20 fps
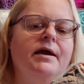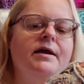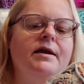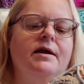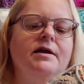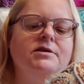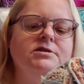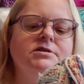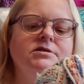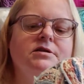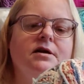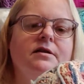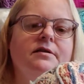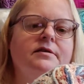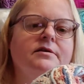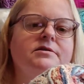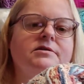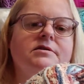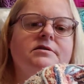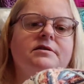And I just thought
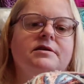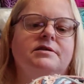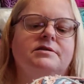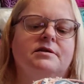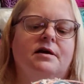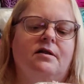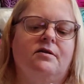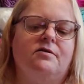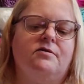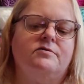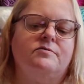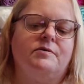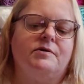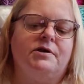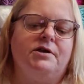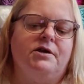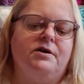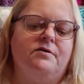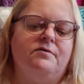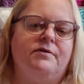these colors were
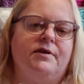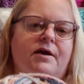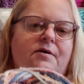cute.